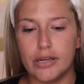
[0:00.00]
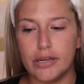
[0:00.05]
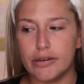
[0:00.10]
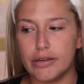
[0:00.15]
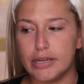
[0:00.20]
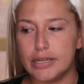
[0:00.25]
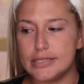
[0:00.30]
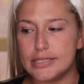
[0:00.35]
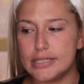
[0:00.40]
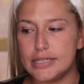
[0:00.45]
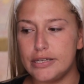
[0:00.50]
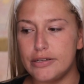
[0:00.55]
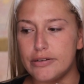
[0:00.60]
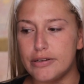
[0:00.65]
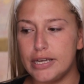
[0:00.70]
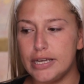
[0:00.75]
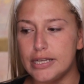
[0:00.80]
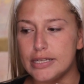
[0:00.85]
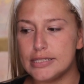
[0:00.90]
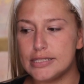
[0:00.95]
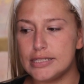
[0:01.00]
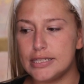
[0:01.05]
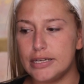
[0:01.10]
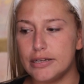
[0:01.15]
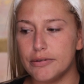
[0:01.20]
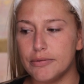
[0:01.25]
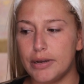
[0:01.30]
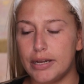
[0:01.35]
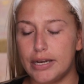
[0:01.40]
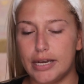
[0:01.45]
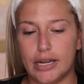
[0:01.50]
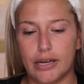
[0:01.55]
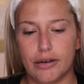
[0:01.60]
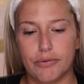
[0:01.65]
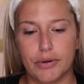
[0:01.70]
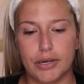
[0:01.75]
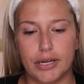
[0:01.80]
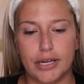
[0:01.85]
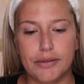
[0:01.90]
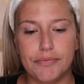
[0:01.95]
Okay, see, you can't see it right
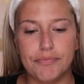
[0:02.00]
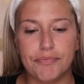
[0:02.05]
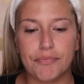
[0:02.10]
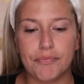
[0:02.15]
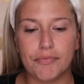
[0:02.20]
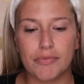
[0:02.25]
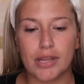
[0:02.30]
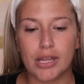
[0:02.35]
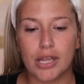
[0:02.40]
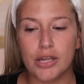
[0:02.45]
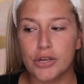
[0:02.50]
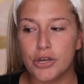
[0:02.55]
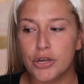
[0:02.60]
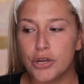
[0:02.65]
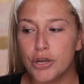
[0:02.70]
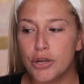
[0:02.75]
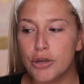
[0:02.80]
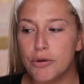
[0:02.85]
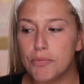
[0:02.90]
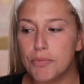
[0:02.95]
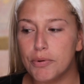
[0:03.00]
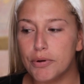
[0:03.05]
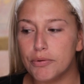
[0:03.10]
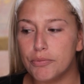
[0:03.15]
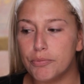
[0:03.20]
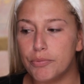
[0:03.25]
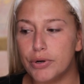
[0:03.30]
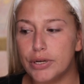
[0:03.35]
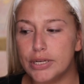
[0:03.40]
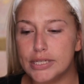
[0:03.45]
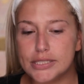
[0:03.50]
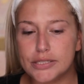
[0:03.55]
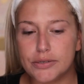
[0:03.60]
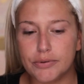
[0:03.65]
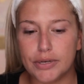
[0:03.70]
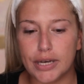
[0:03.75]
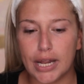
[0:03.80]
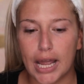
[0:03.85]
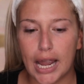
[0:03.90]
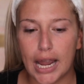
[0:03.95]
now, right? But what is
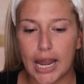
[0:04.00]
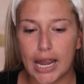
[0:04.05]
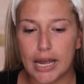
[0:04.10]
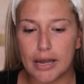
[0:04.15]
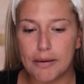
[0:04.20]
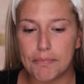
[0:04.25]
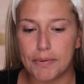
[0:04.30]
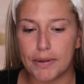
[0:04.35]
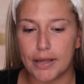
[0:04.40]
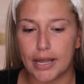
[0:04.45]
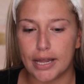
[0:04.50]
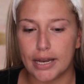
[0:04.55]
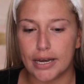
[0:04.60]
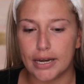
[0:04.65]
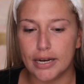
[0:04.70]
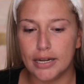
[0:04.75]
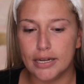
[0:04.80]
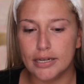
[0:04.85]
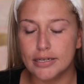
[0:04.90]
going to happen